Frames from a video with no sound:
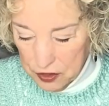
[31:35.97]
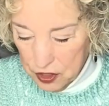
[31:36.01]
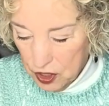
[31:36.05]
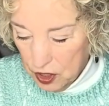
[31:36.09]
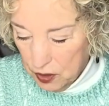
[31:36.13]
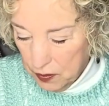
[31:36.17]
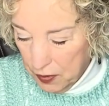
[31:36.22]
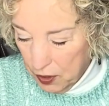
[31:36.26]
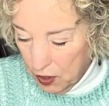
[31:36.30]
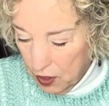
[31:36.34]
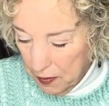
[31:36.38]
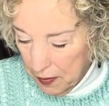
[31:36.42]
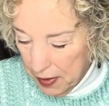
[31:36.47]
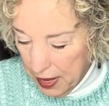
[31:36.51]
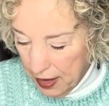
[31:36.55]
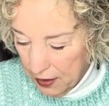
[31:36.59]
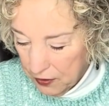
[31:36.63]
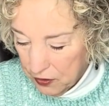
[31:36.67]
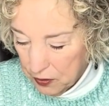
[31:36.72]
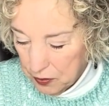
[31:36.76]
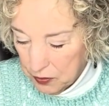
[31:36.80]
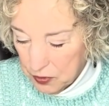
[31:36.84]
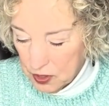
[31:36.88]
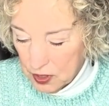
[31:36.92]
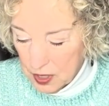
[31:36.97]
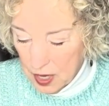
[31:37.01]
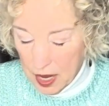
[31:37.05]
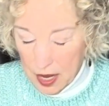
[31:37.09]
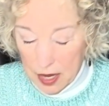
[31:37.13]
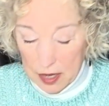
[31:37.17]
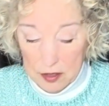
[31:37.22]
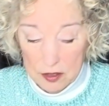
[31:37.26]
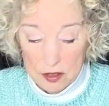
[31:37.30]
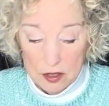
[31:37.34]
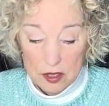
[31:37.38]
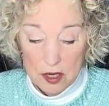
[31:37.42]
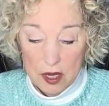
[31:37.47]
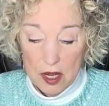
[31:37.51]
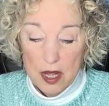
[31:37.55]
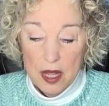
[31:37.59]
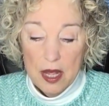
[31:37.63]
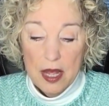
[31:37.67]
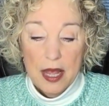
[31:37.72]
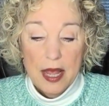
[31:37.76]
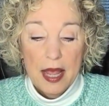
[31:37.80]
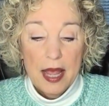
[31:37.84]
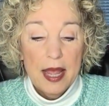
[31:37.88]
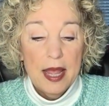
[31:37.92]
to the Mary Maxim site
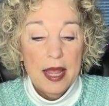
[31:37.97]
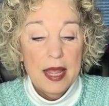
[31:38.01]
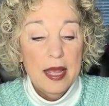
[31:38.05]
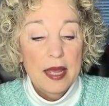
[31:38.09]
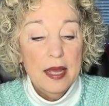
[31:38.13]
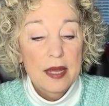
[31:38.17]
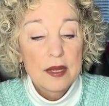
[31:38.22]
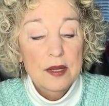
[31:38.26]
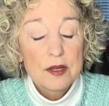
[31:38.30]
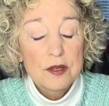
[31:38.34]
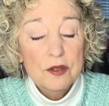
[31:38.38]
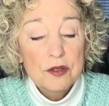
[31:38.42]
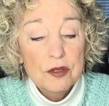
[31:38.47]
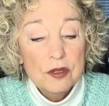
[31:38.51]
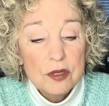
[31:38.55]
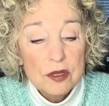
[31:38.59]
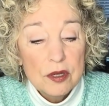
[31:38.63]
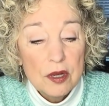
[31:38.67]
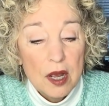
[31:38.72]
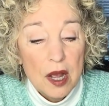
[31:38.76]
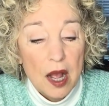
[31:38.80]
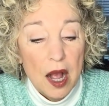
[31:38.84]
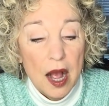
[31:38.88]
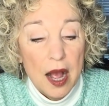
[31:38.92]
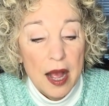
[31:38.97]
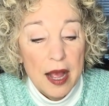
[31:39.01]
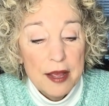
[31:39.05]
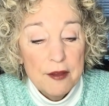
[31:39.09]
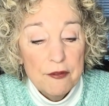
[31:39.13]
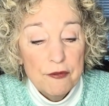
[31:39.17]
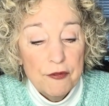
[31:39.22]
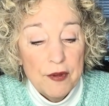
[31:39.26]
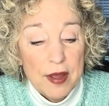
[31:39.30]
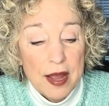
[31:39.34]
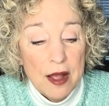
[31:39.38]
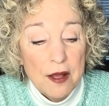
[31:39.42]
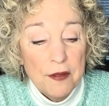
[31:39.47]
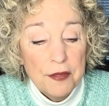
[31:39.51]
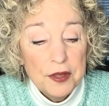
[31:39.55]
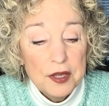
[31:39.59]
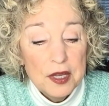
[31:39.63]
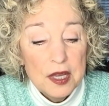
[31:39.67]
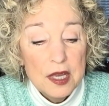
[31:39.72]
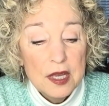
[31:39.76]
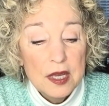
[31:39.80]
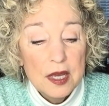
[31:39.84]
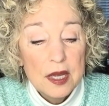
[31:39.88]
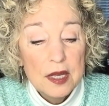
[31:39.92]
and I found the
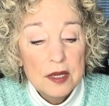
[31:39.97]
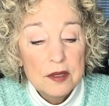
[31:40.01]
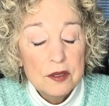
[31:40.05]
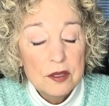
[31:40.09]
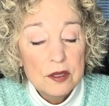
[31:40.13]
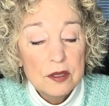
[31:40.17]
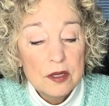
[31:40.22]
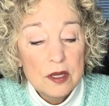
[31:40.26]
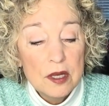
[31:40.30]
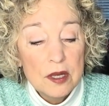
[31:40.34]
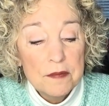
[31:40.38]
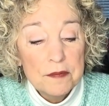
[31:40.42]
kit.